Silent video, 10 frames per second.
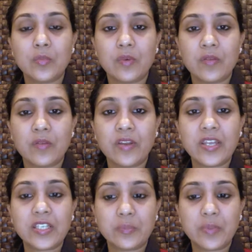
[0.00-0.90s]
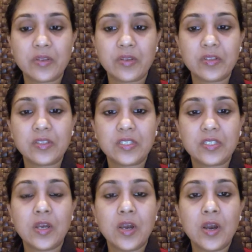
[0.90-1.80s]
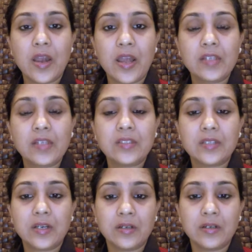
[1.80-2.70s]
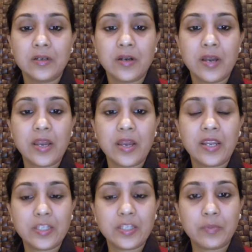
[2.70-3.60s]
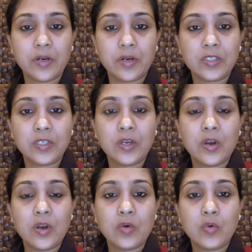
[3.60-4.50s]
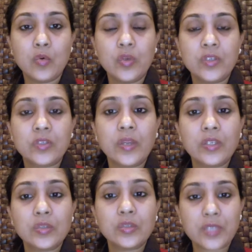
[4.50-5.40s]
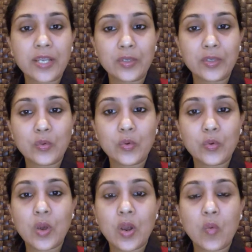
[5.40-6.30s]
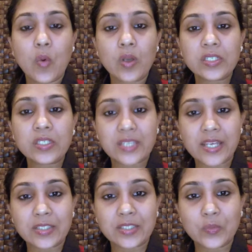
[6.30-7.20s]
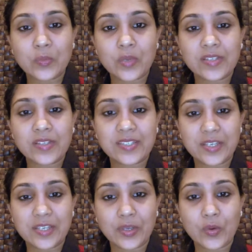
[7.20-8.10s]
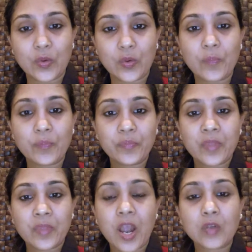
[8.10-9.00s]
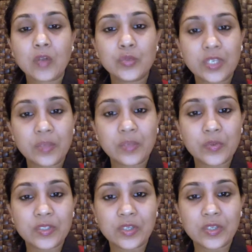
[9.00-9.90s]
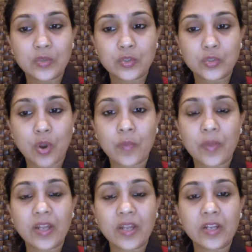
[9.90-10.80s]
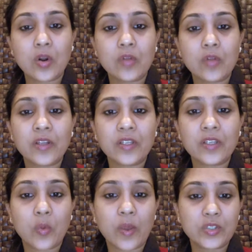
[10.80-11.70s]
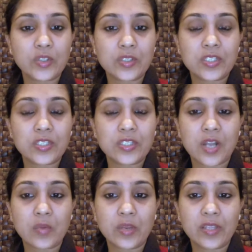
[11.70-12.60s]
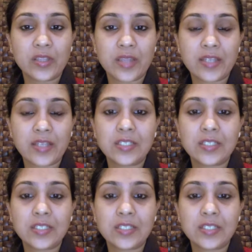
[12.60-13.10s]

very experienced and an expert who is going to tell you what it takes to be a CEO, how to keep your CEO job, and a lot of other questions surrounding that